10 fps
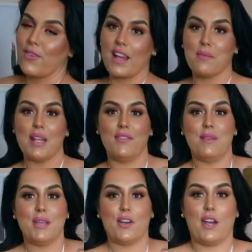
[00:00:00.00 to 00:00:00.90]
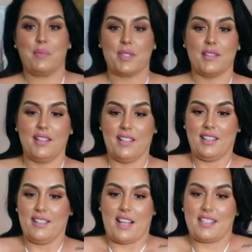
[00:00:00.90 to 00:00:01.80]
fan me and feed me grapes.
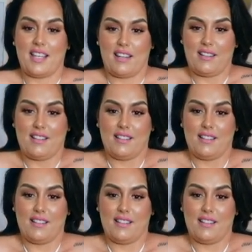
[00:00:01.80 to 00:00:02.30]
That's it.